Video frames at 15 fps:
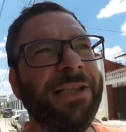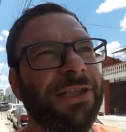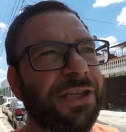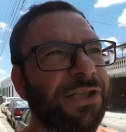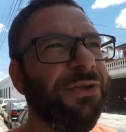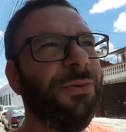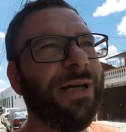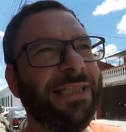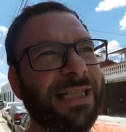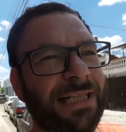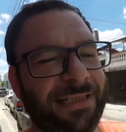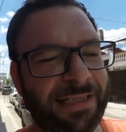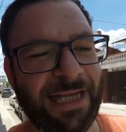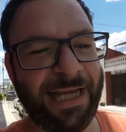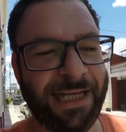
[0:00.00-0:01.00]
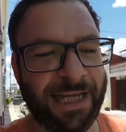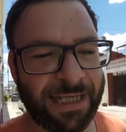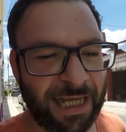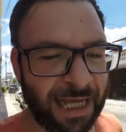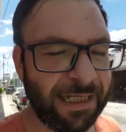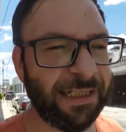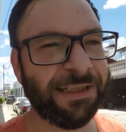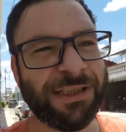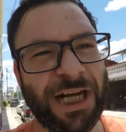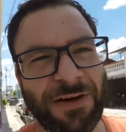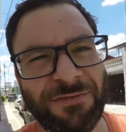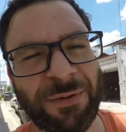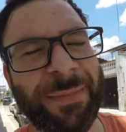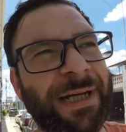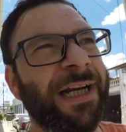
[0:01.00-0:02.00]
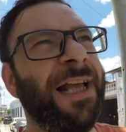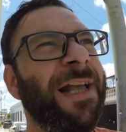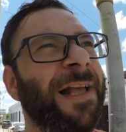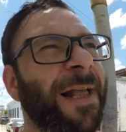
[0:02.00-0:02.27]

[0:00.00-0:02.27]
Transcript: The USSA and its government,